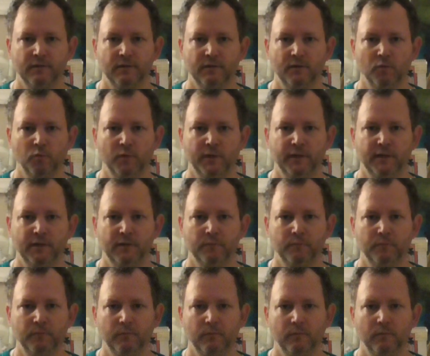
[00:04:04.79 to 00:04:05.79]
the
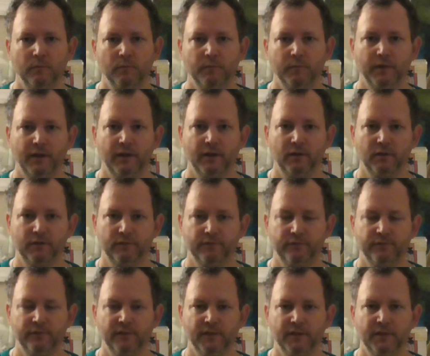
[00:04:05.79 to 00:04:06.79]
wind, bile, and
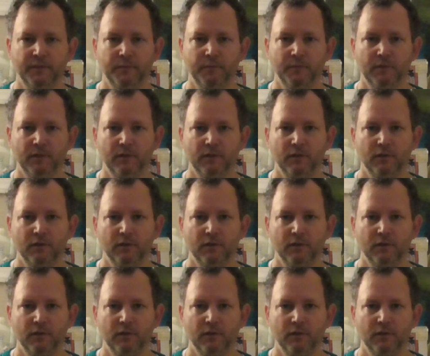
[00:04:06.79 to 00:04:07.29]
phlegm,